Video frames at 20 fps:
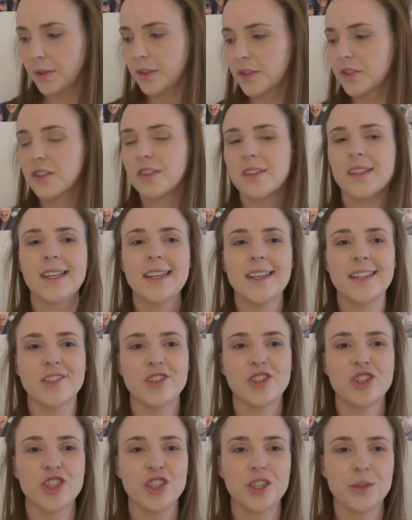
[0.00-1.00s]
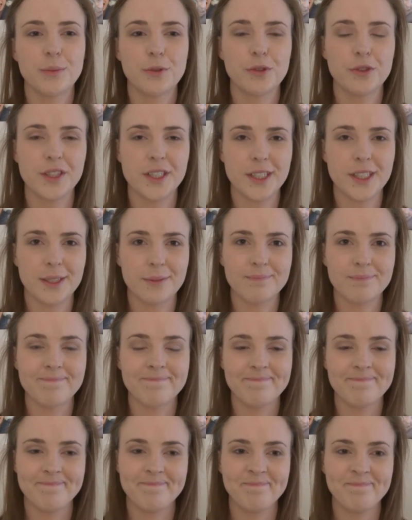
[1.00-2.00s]
it's just like a shimmery
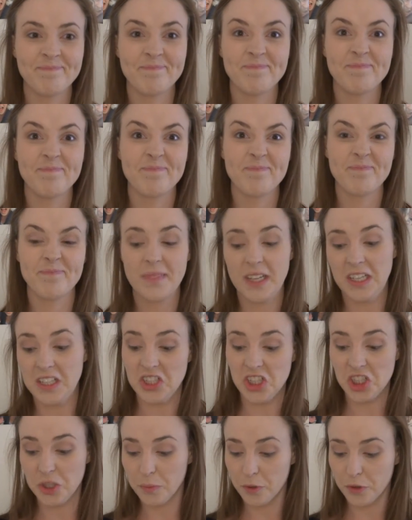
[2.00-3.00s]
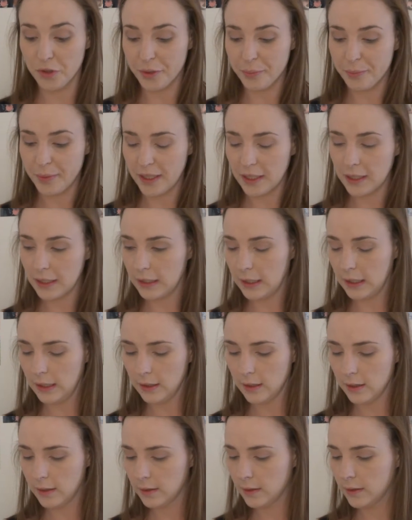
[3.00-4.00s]
pink
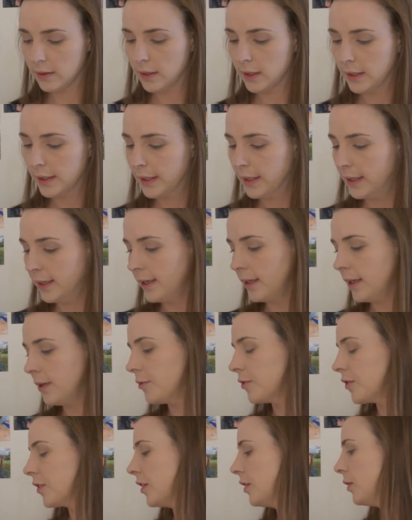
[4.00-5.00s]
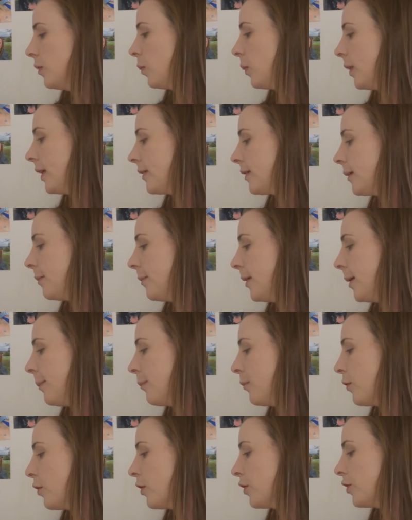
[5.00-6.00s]
colour. I'm just gonna wet my
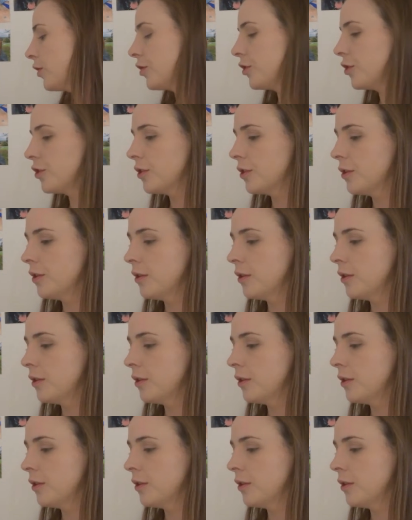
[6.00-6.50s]
brush